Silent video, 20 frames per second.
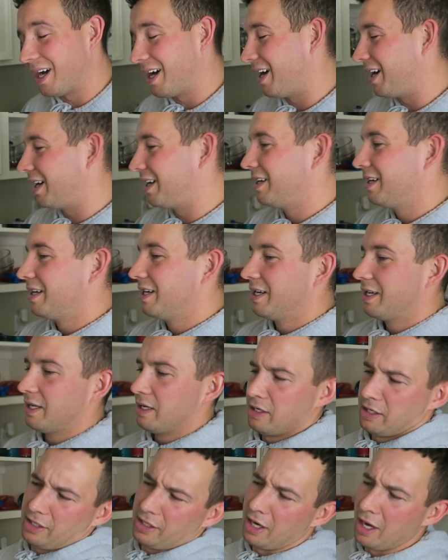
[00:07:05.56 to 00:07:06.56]
Uh,
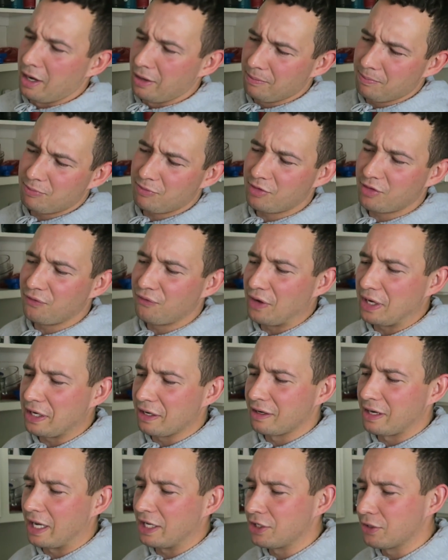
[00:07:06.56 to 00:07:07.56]
you know,
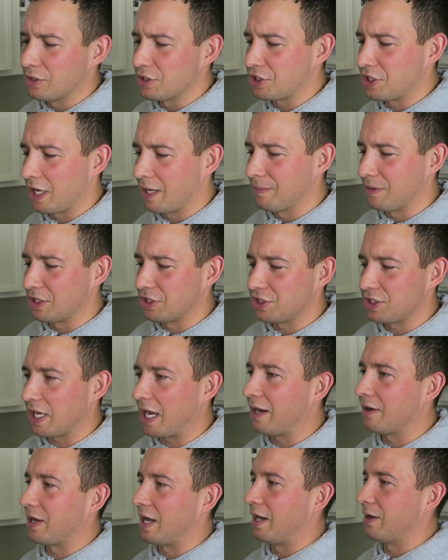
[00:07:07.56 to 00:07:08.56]
figured I'd do a shameless shout